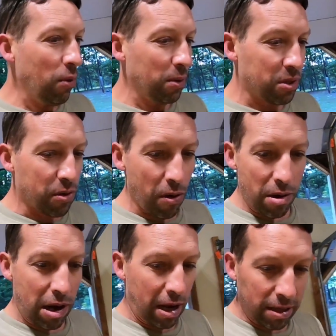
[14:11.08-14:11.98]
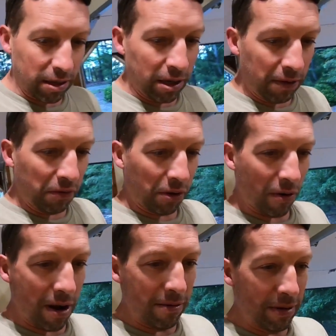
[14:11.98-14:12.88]
though it's dirt and it's uneven
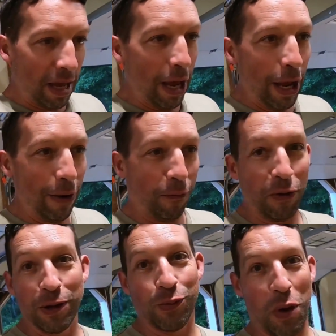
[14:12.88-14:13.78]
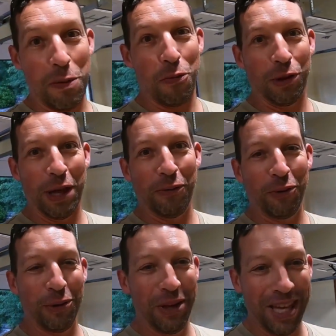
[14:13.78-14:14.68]
ground, it feels way more
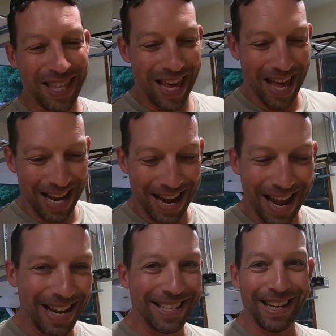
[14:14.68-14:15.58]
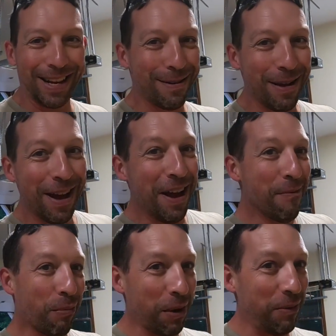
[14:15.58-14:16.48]
level than it did
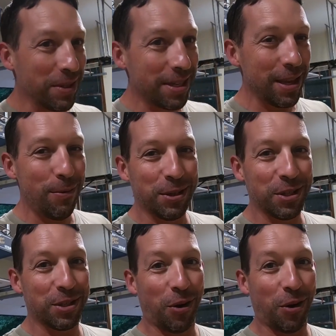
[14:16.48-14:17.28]
previously, which is